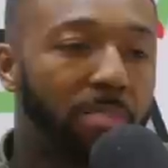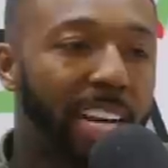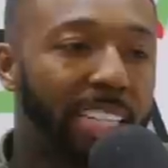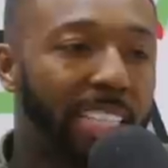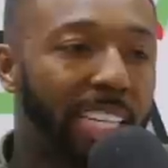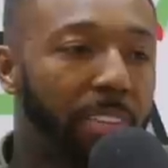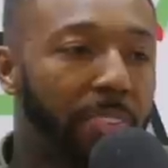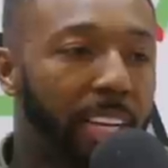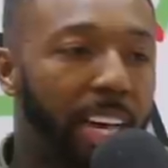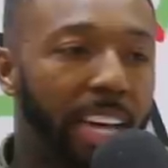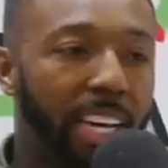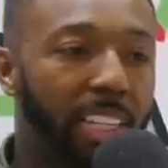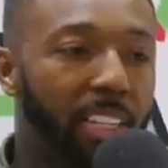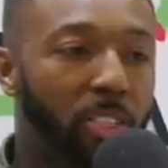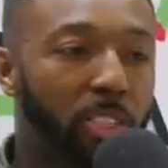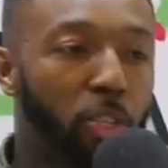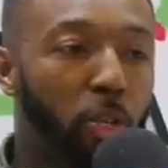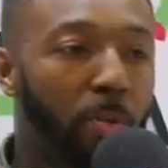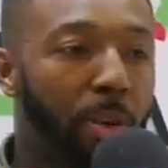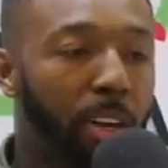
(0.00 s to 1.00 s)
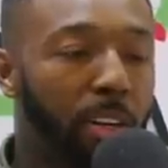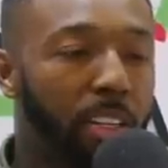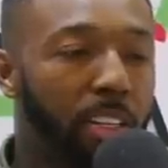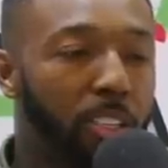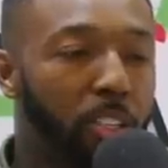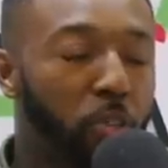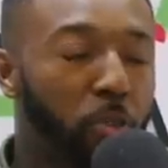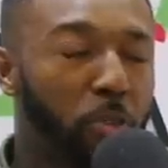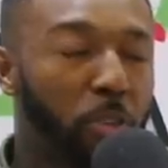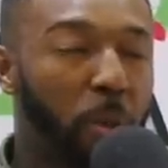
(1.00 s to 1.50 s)
not to even like you know to my
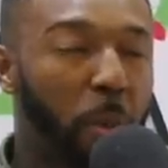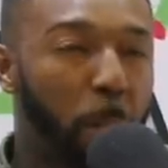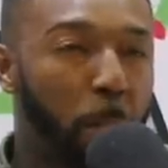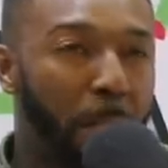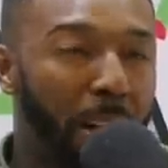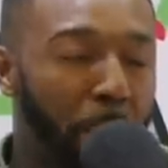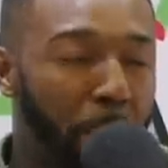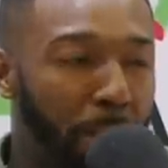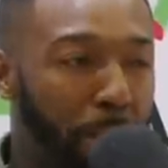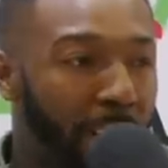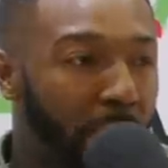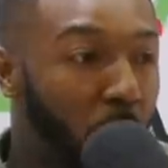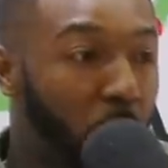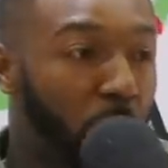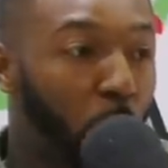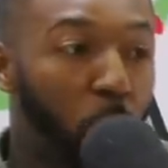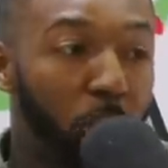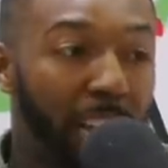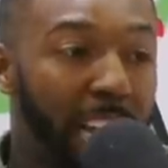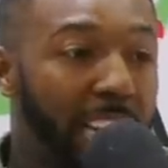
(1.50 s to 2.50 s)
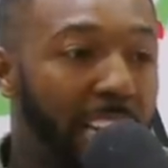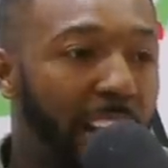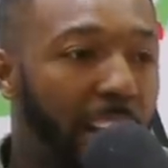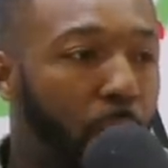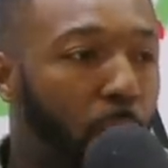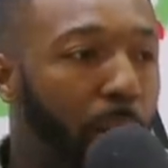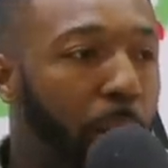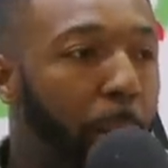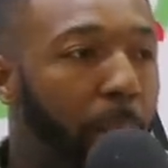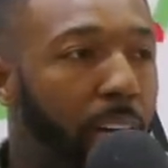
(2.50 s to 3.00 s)
to my, my own horn any kind
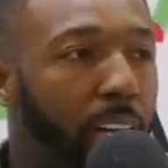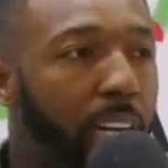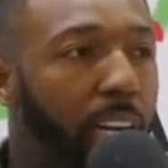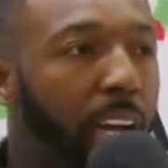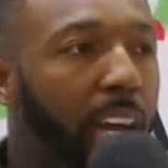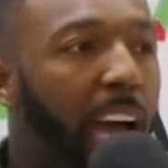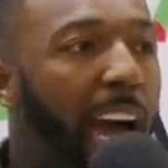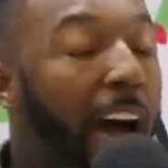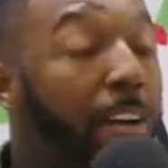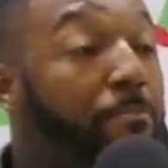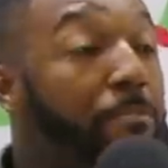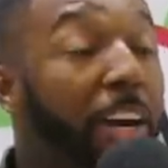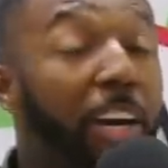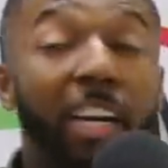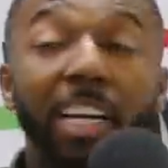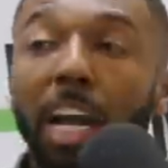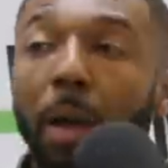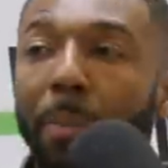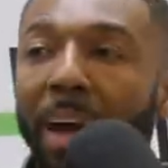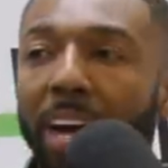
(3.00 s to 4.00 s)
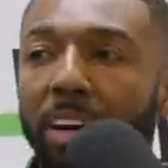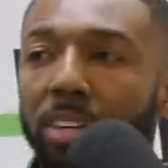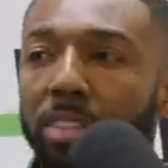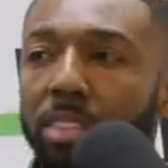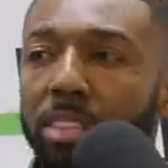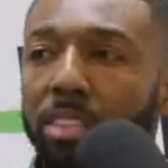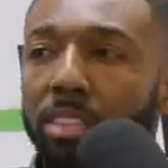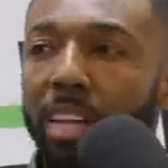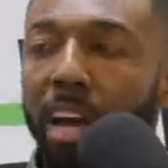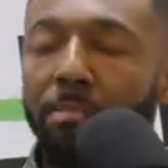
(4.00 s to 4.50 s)
of way, but I'm very good at
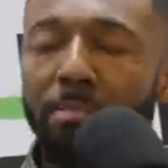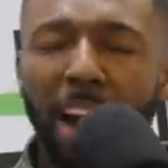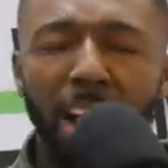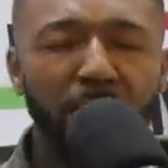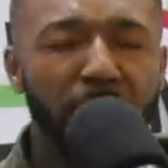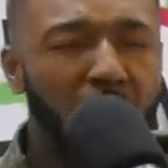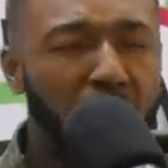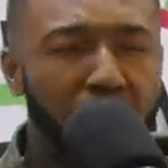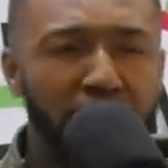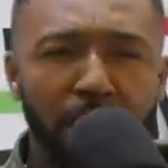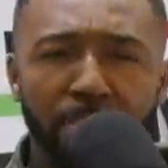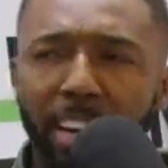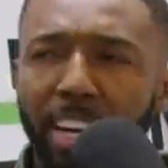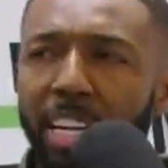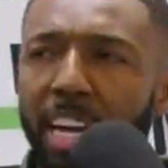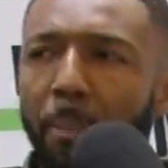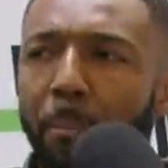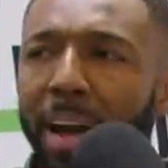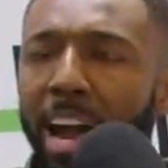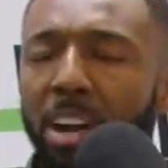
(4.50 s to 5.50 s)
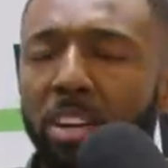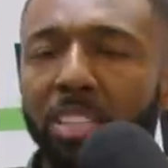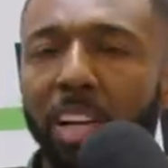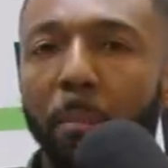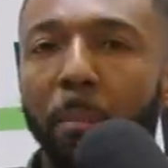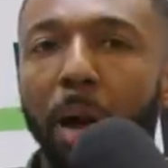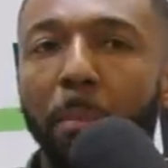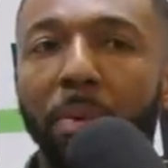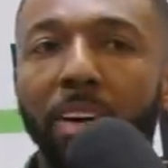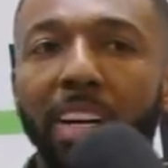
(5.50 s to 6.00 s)
patterns. I'm I'm, I'm very very good at patterns.
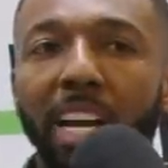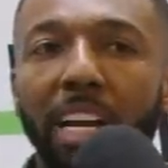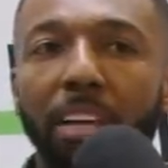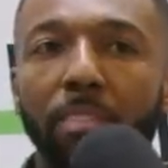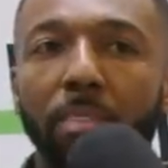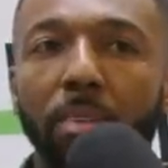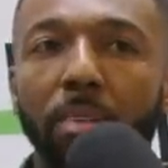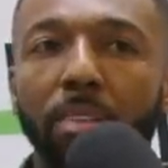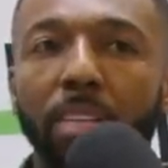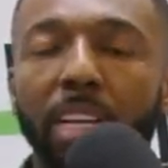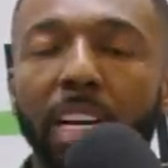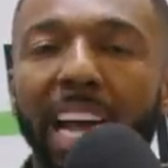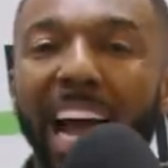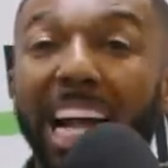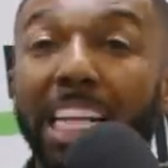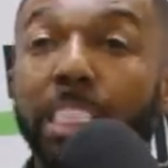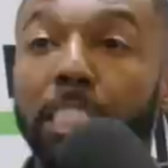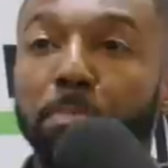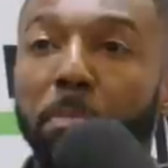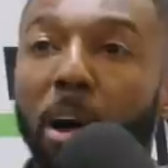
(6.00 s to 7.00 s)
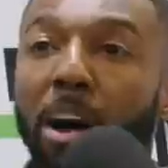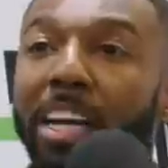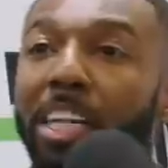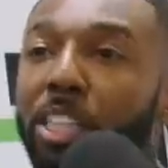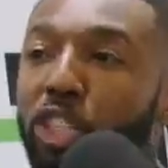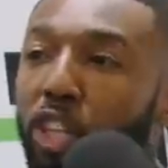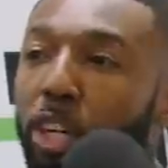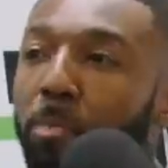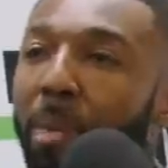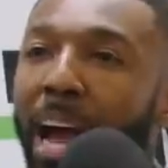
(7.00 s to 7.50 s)
I'm, I'm good at at spotting
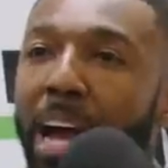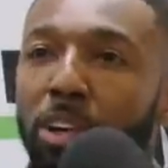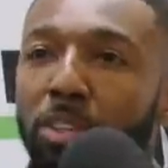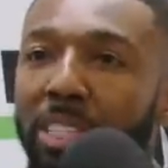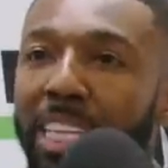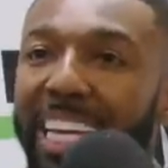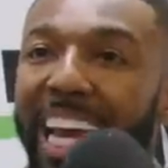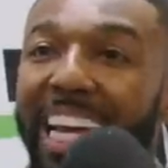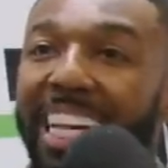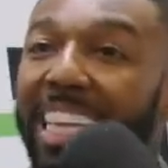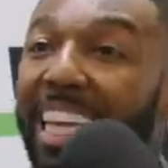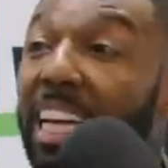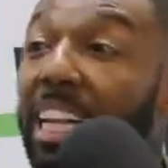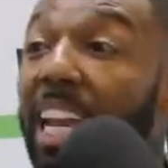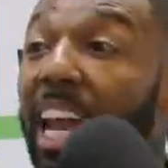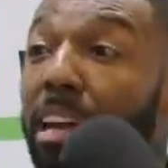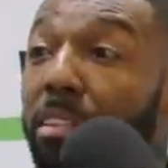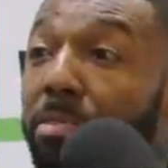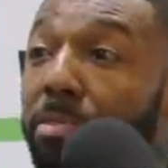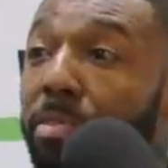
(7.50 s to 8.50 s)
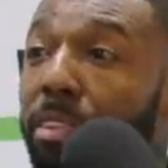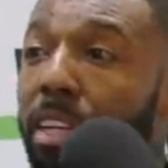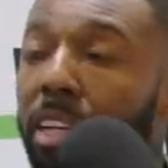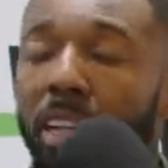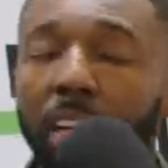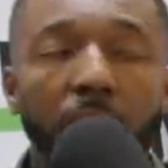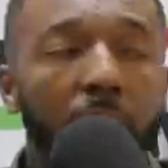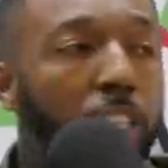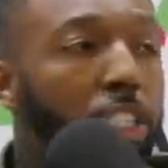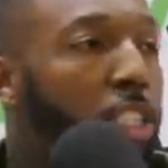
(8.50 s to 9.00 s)
certain patterns in anything in life.
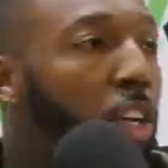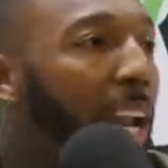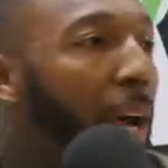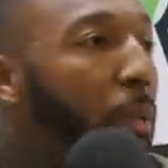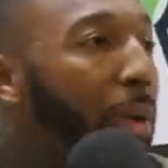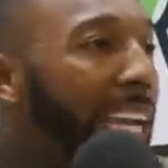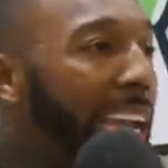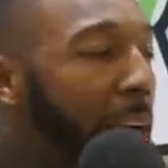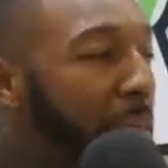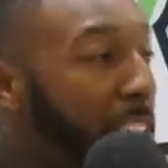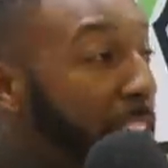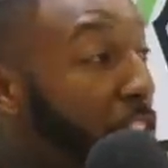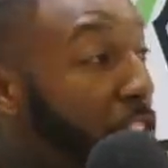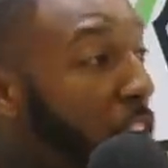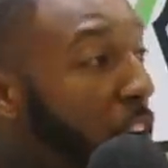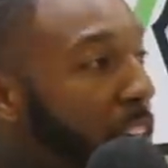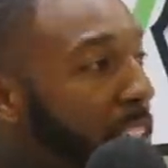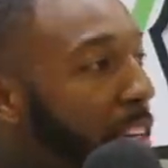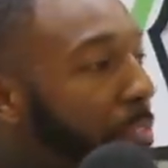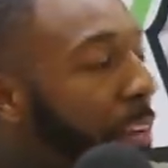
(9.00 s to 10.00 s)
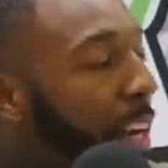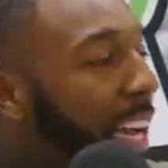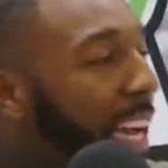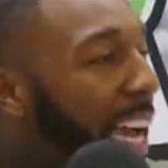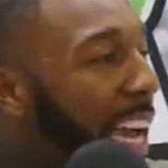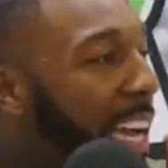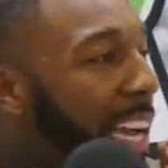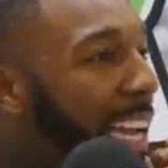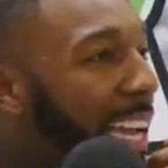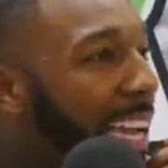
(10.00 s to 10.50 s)
Mm-hmm. So like when it came to the charts, I feel like
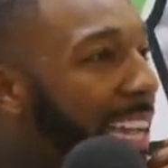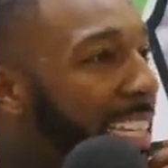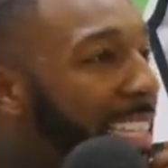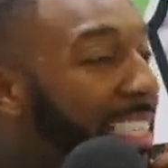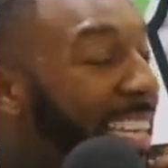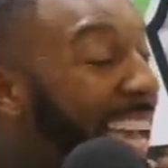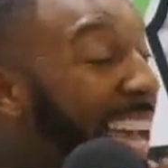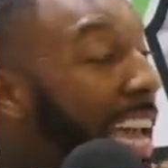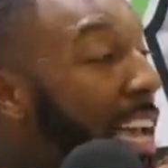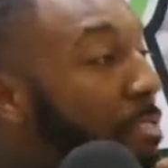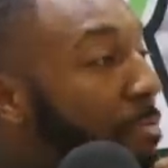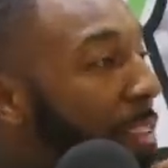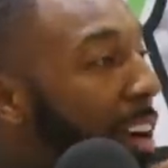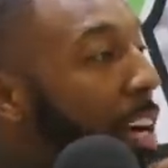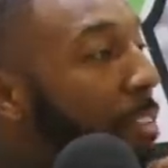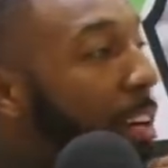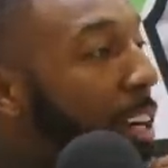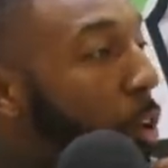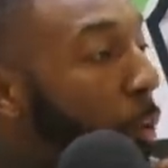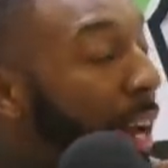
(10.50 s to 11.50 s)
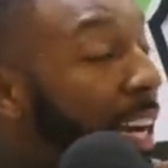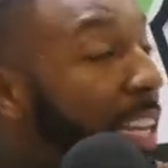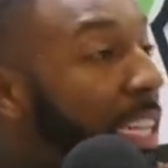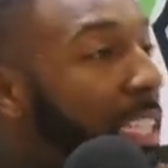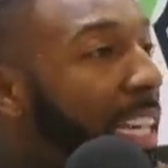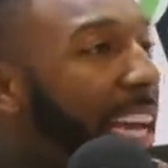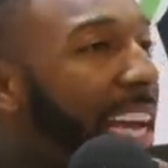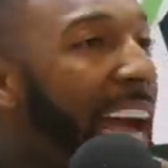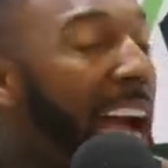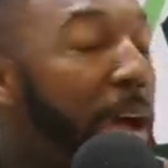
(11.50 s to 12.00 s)
it just came very very quickly.
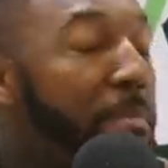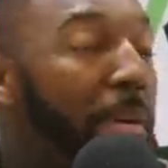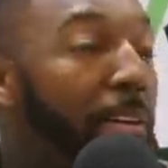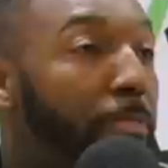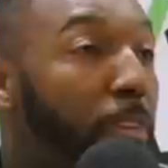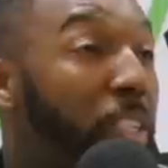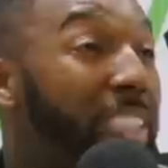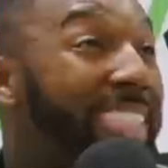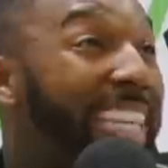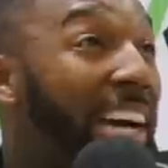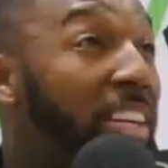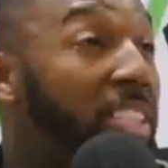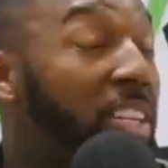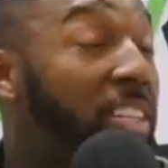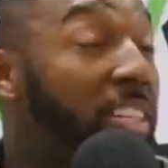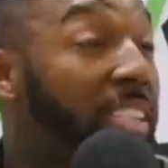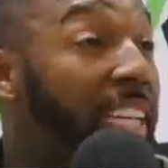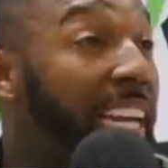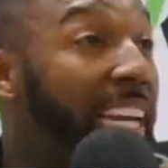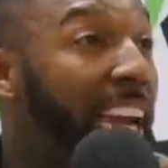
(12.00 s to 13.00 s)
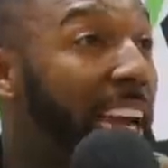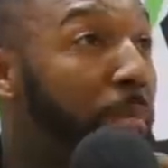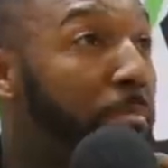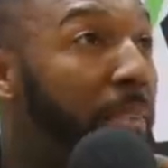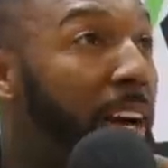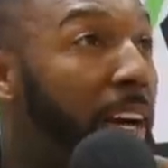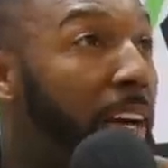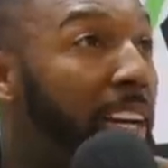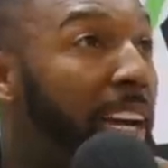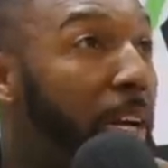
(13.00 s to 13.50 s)
Like I had my first thousand dollar day, like
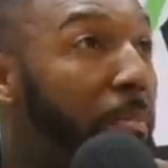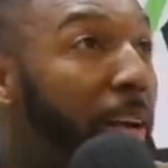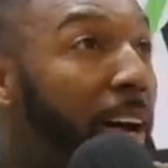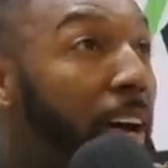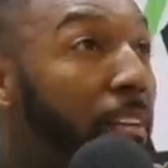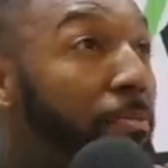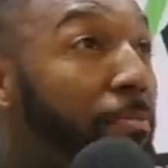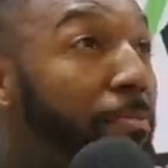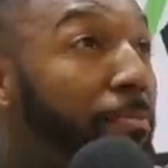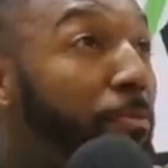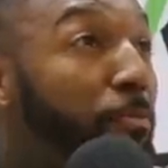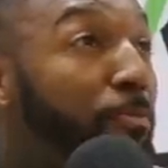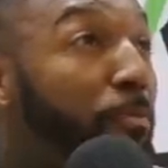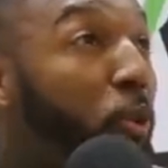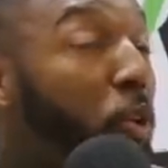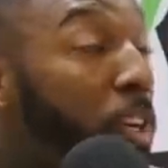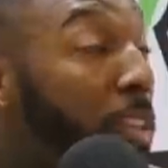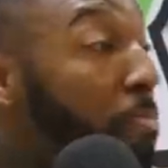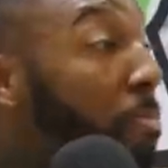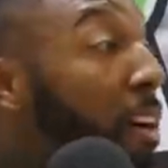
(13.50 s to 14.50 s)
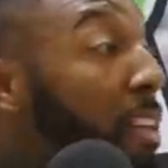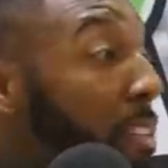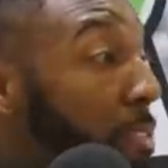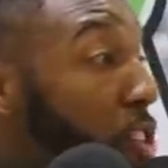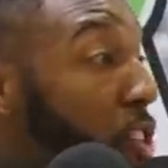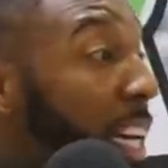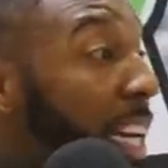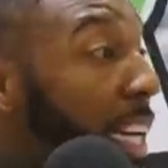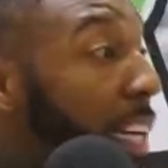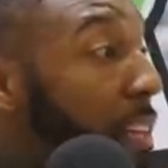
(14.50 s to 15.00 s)
my like my fourth month of
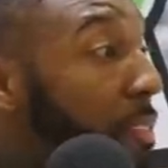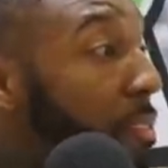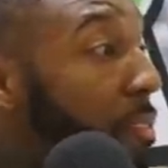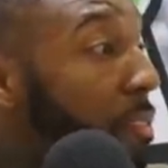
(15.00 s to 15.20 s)
trading.